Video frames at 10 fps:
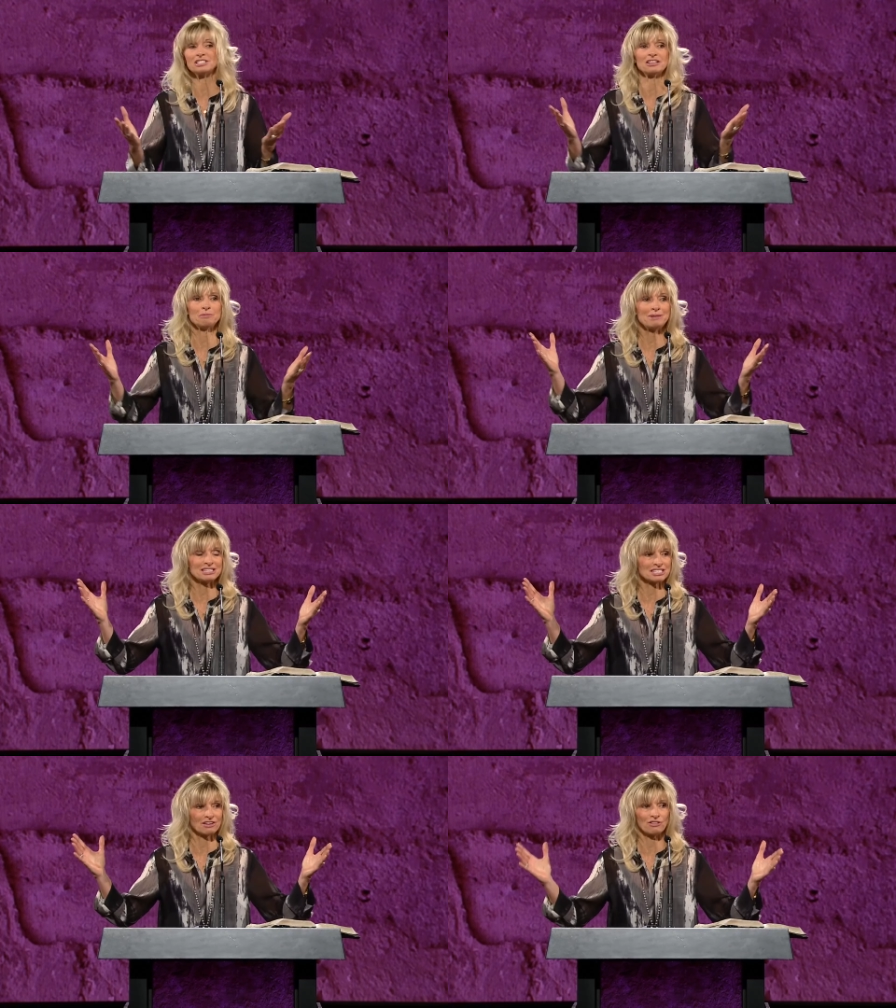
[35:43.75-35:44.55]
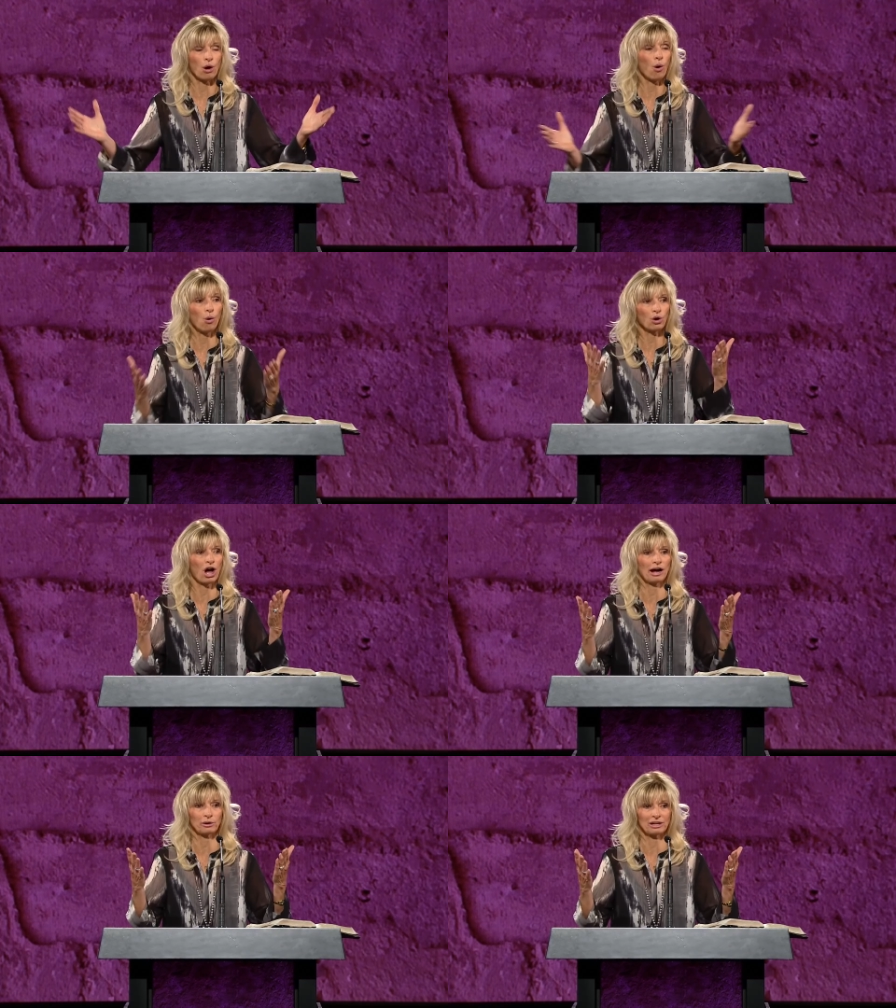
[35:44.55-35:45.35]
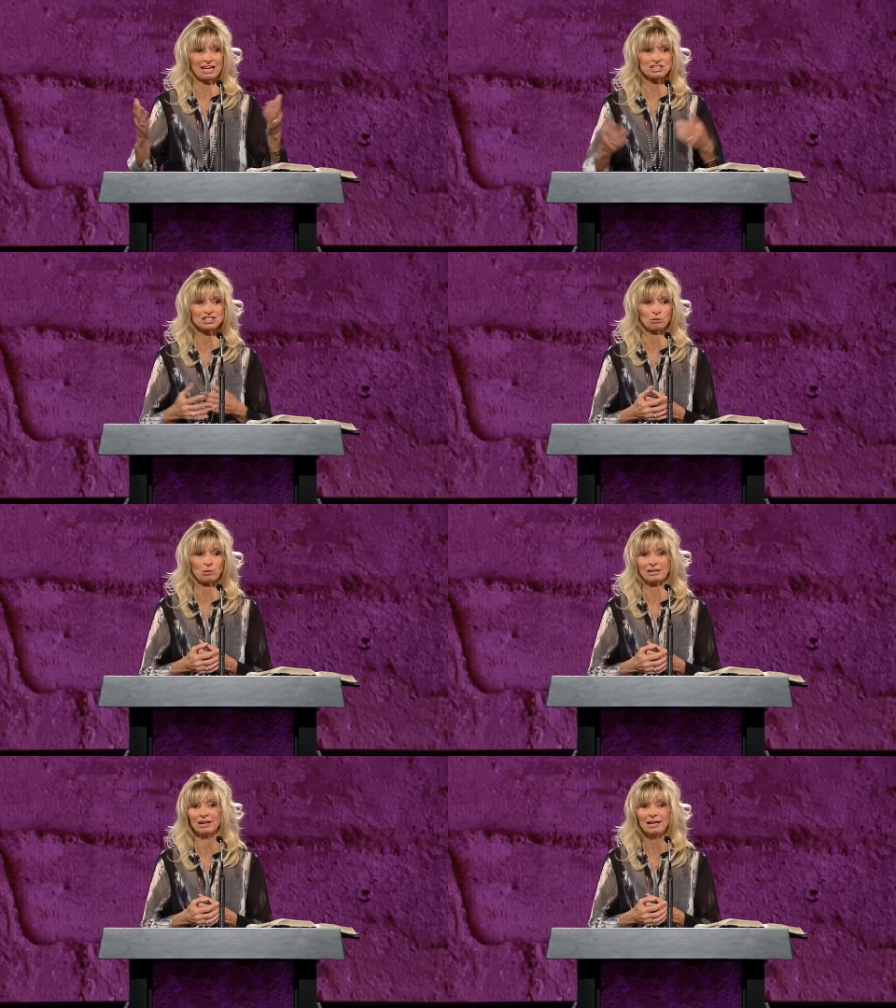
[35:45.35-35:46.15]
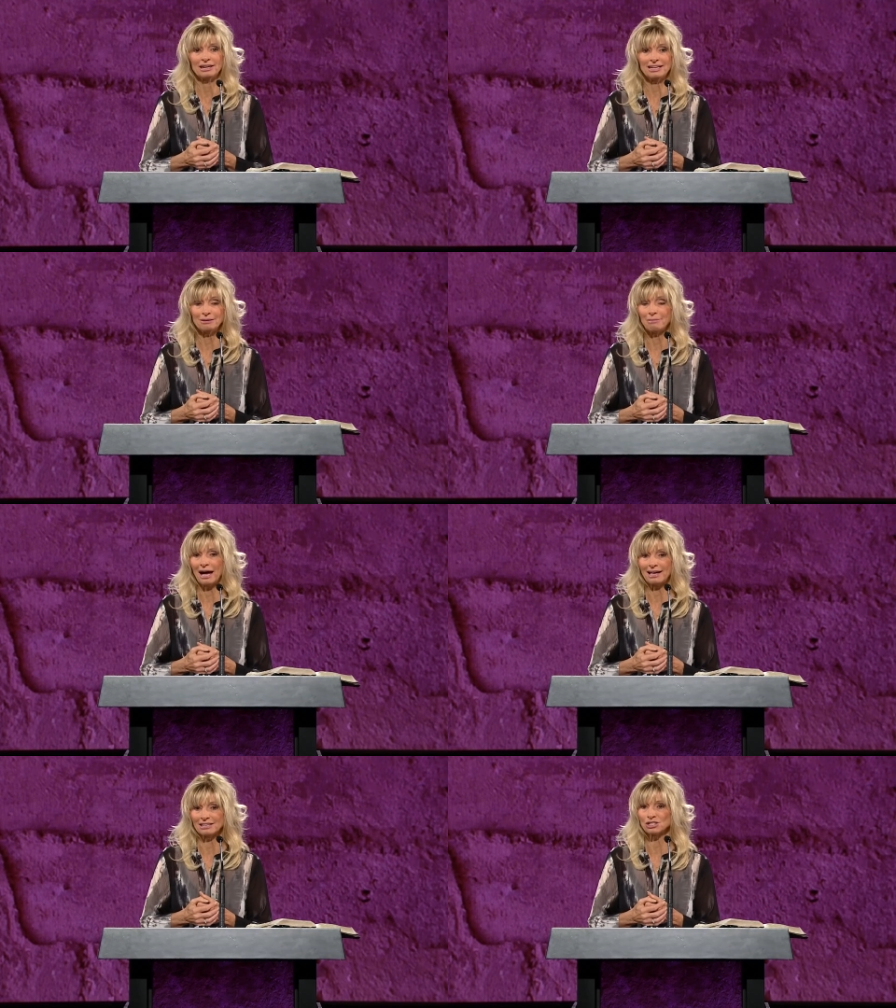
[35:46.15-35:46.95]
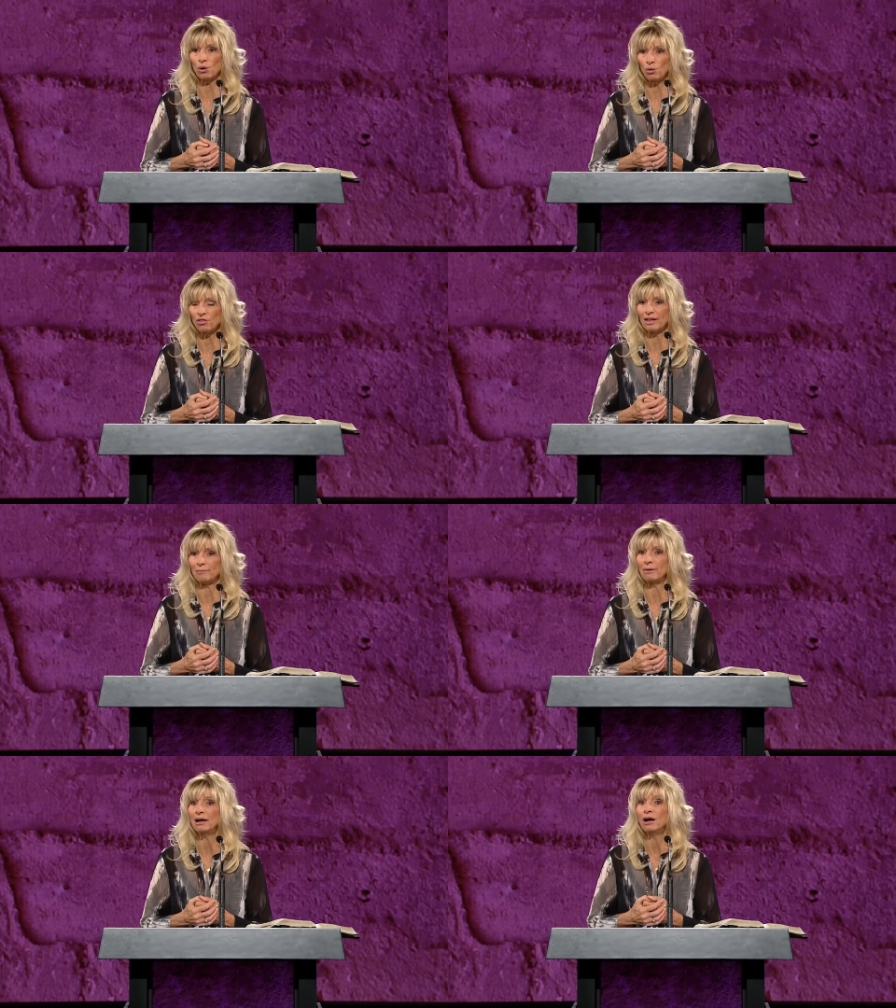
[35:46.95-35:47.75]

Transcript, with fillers: in the midst of the whole congregation when Nehemiah told them